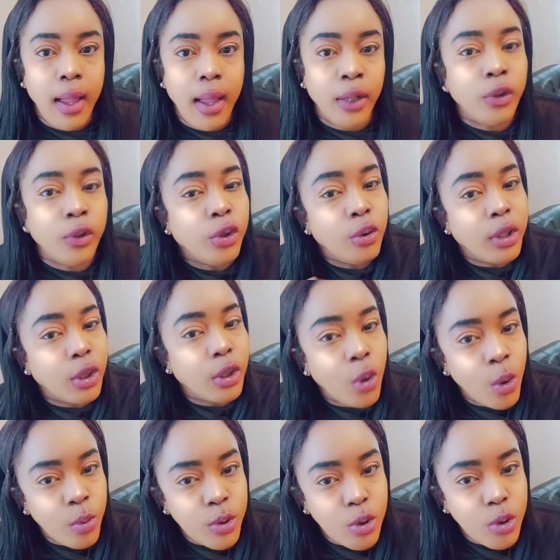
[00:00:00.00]
And you can
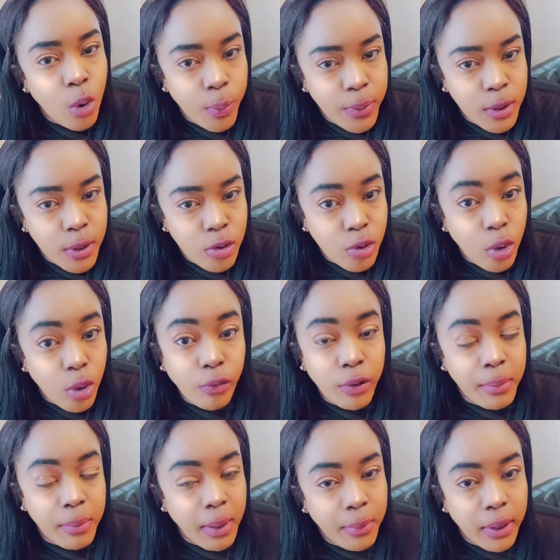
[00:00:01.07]
always open the door.
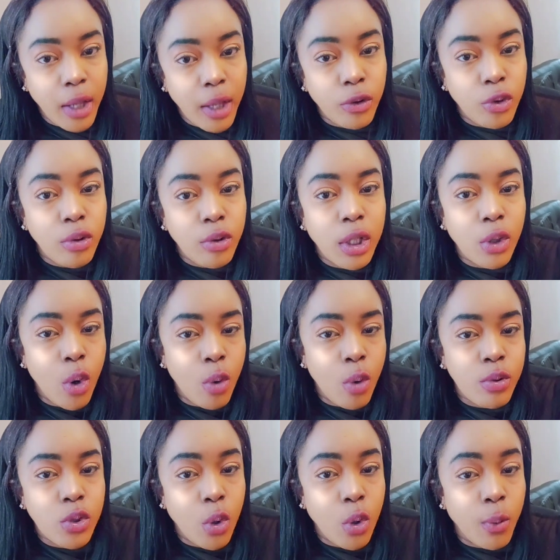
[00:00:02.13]
Remember that. You can
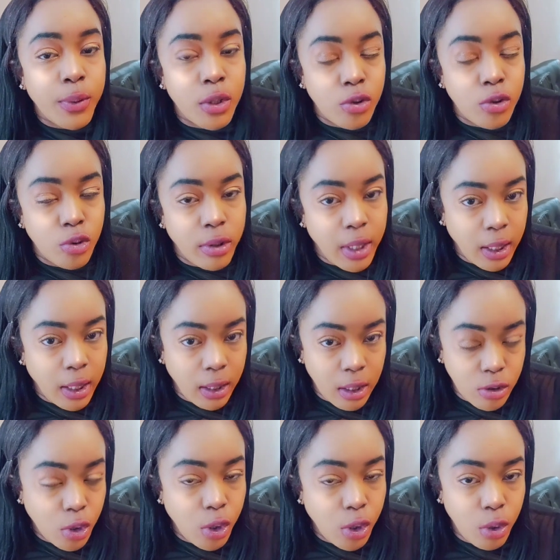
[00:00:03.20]
always open the door that
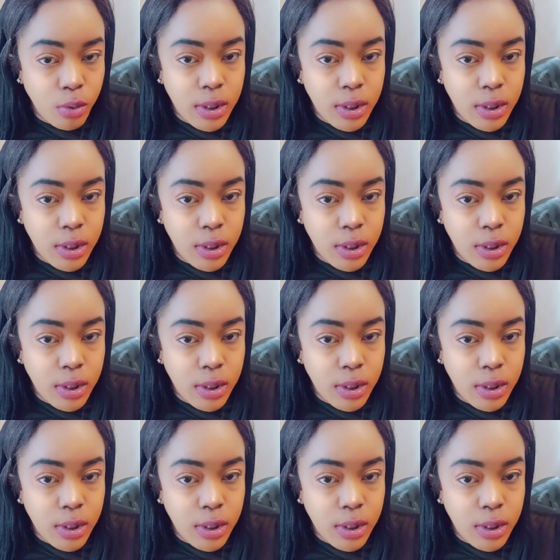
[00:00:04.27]
gets closed.